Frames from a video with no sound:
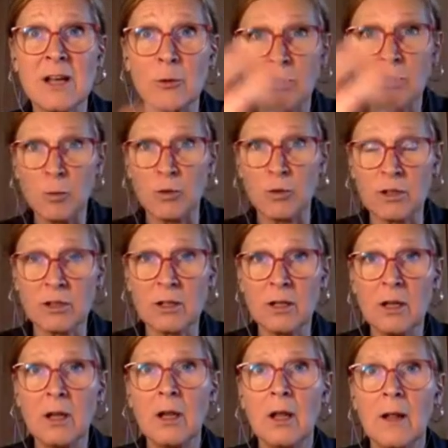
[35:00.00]
how they work,
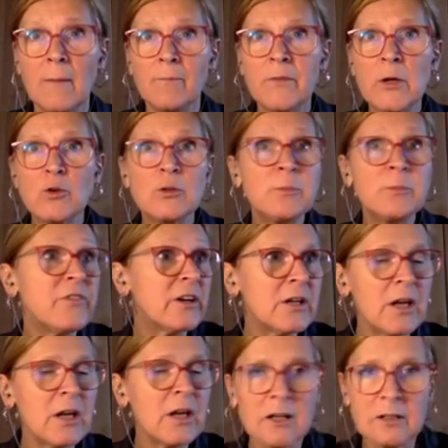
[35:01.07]
they could be
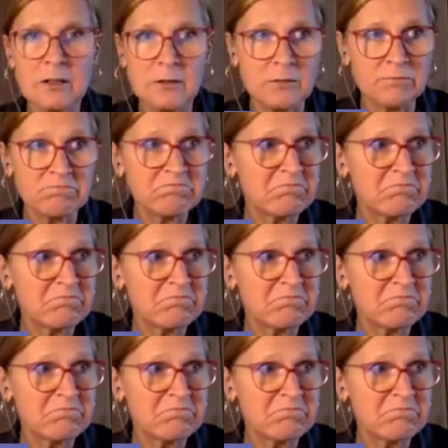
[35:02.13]
very active.